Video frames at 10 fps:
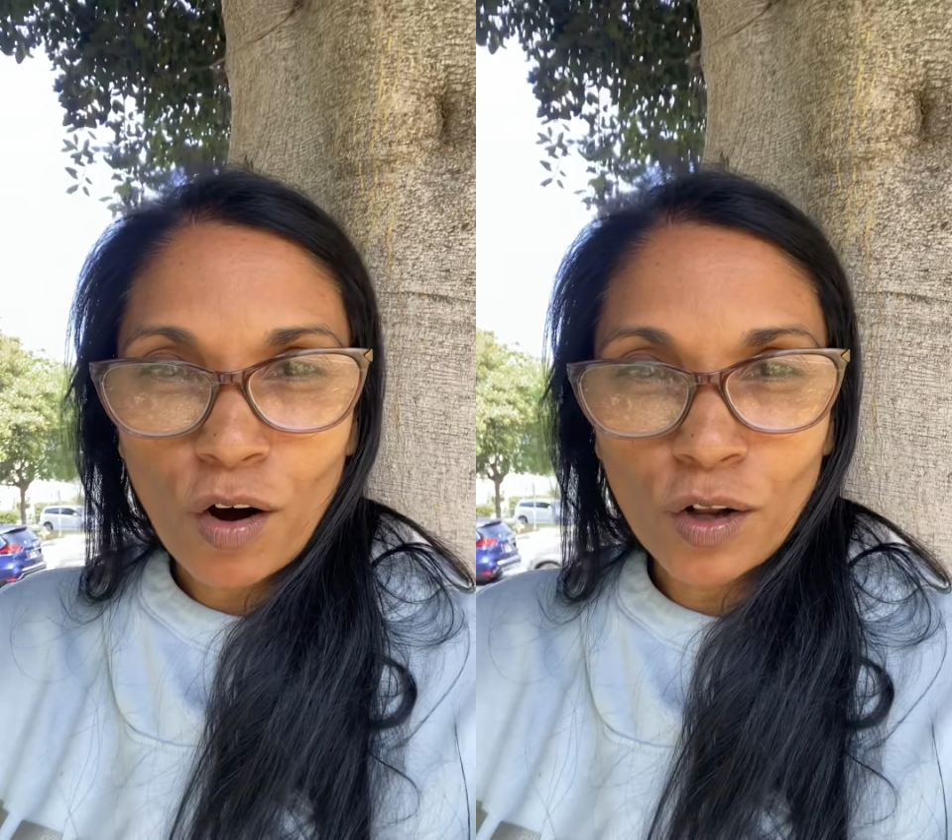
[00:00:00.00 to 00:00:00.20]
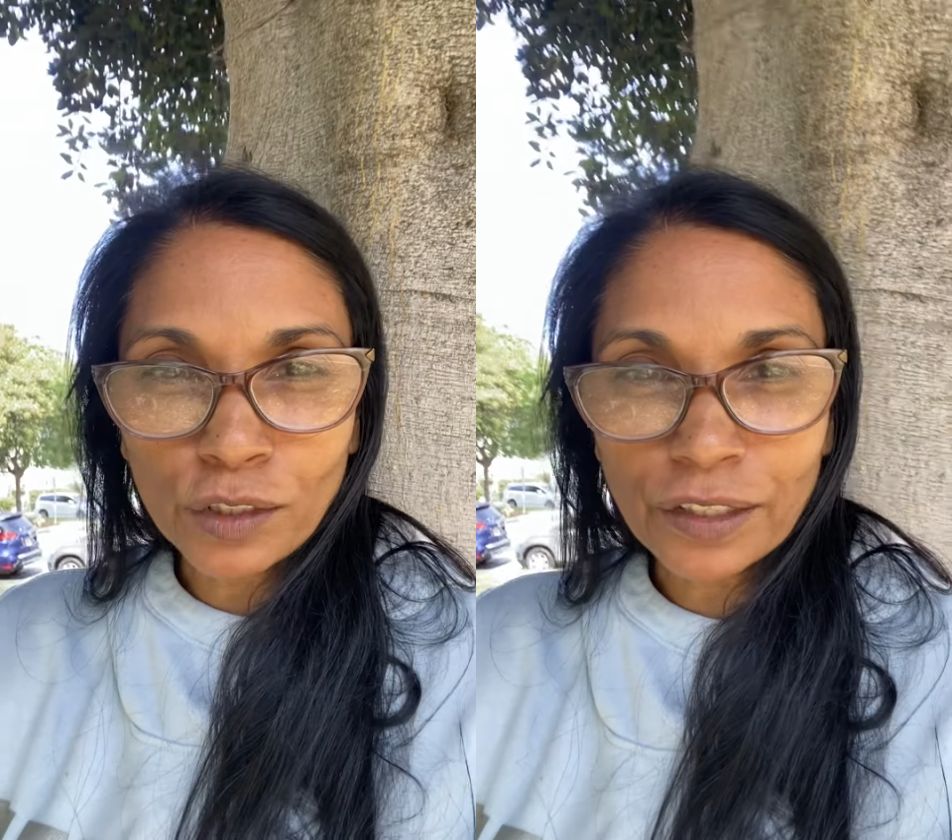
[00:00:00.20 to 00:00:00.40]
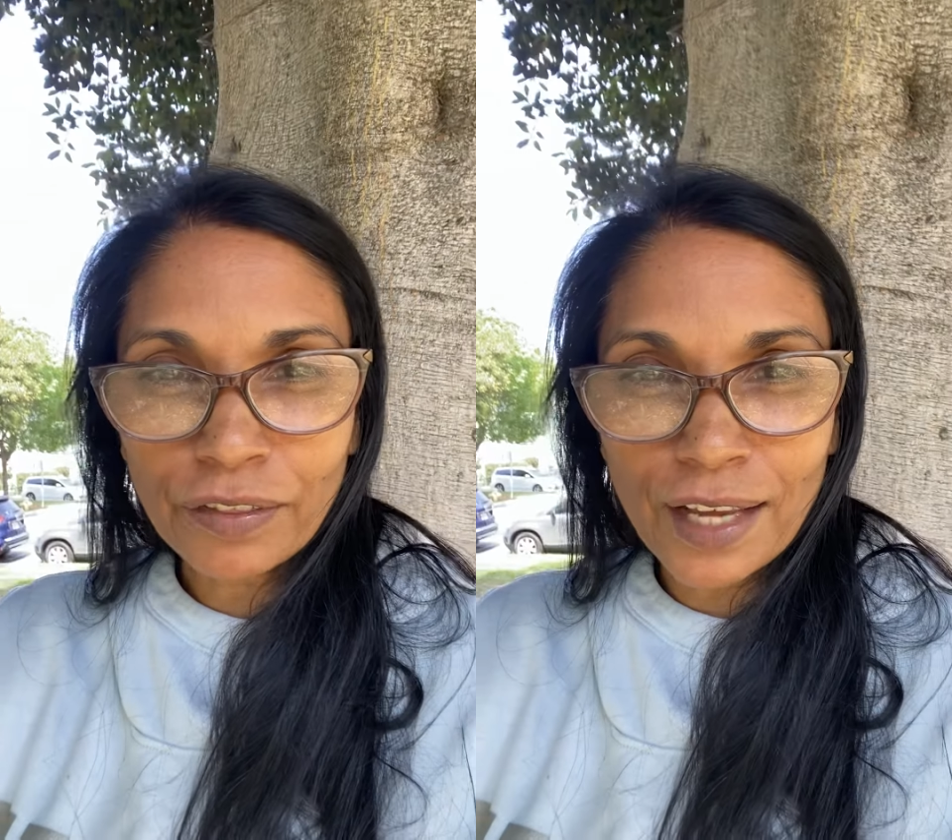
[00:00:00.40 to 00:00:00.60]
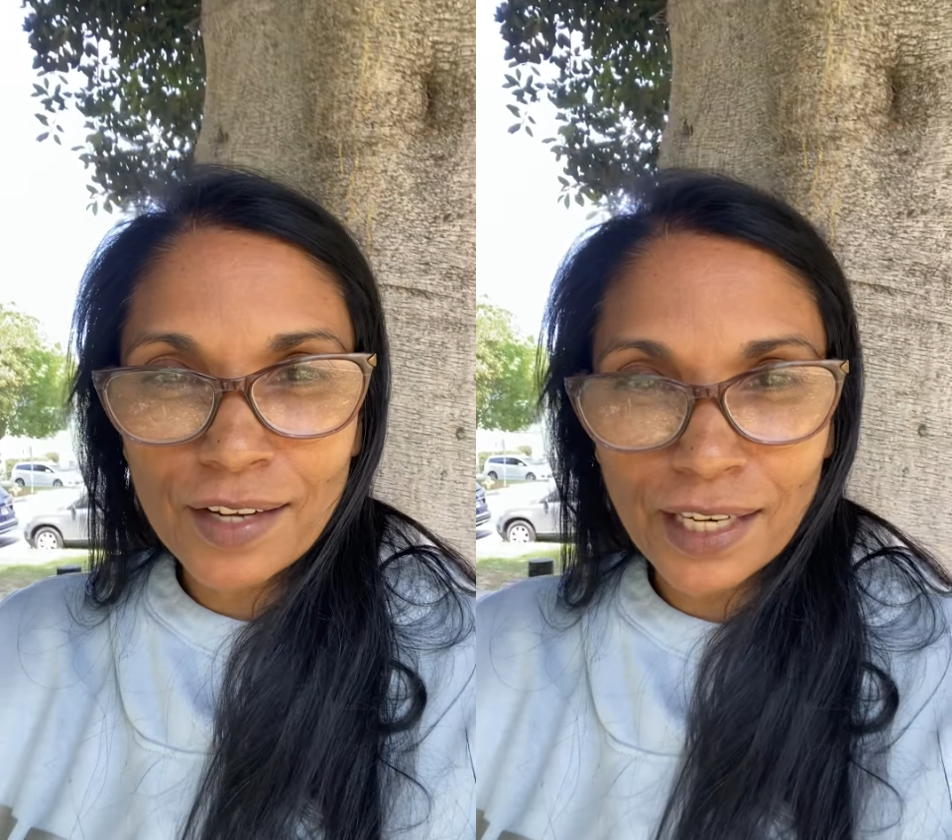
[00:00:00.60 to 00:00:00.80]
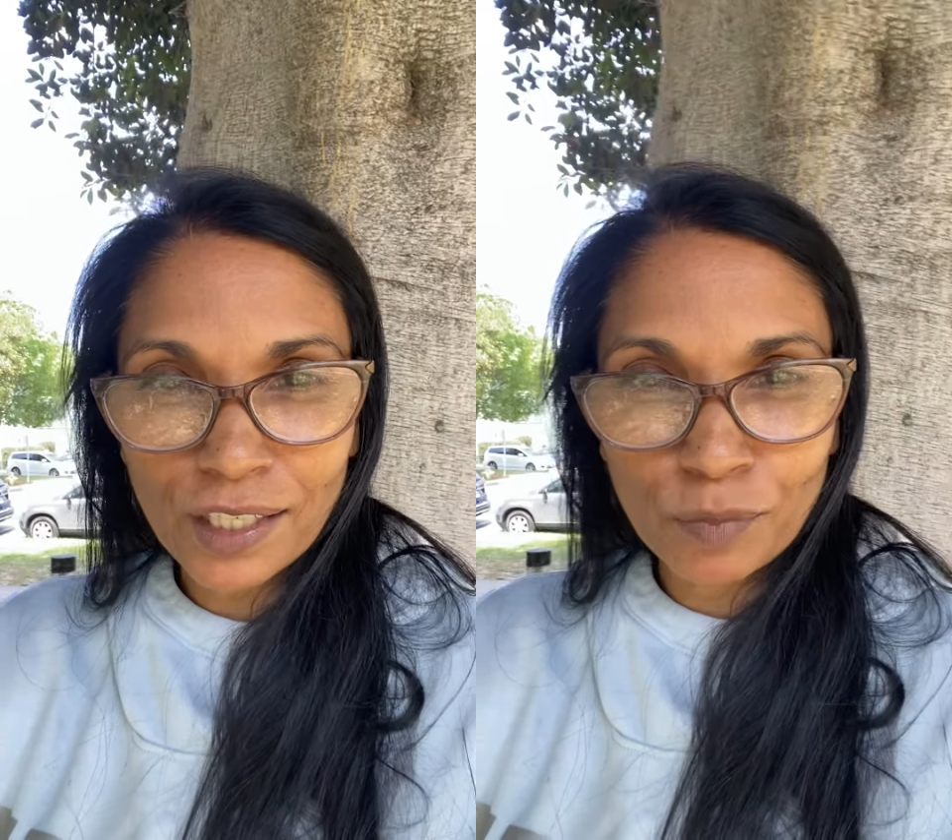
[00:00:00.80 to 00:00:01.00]
all the
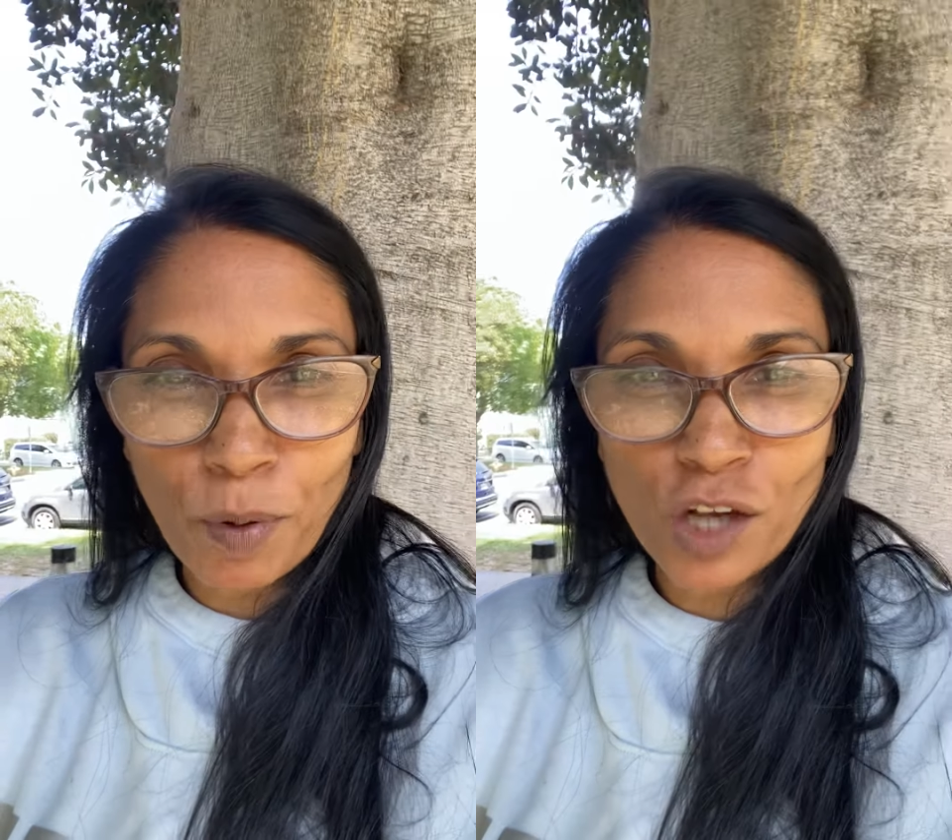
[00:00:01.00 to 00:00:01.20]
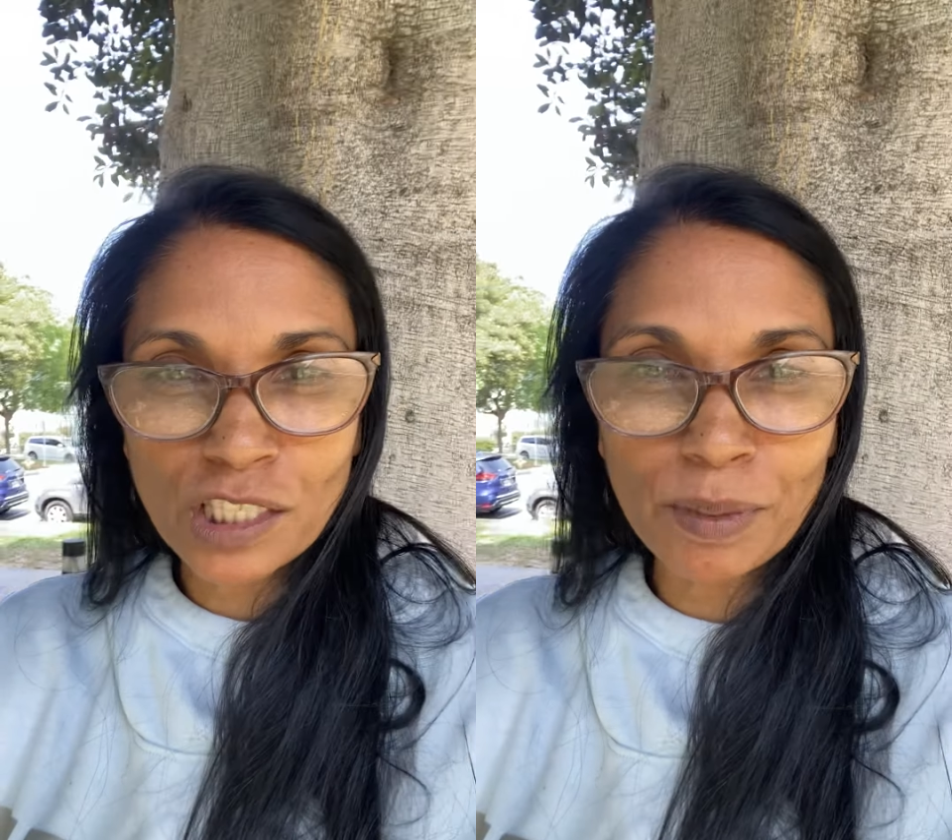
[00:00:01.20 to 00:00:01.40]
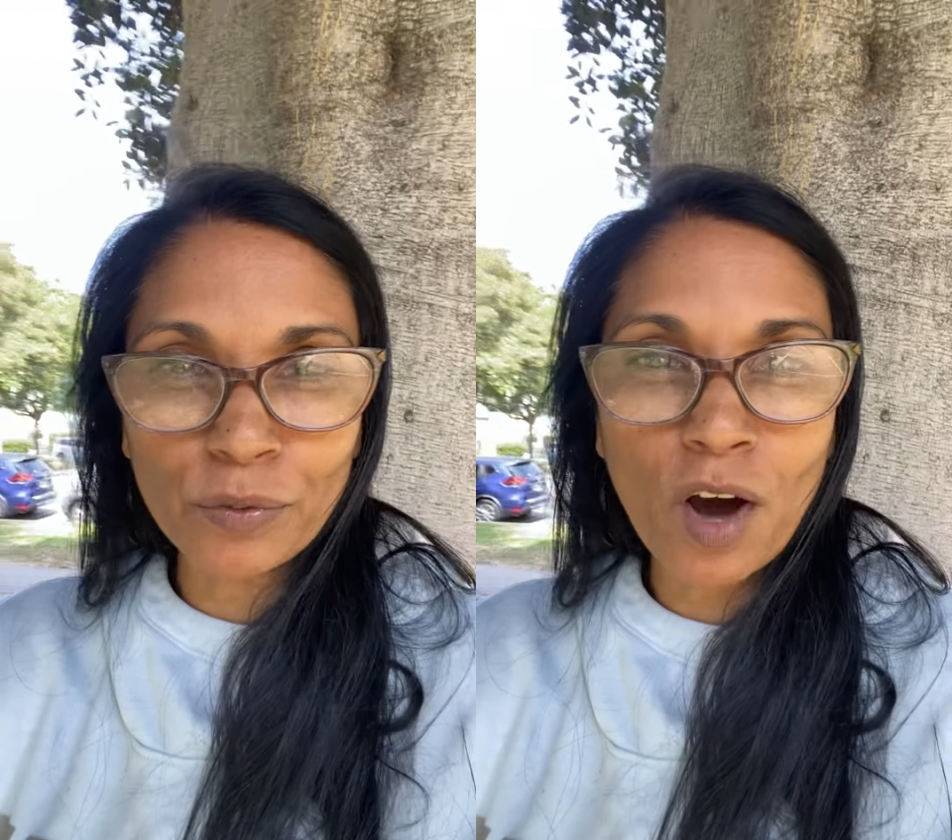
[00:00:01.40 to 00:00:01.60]
things that could possibly be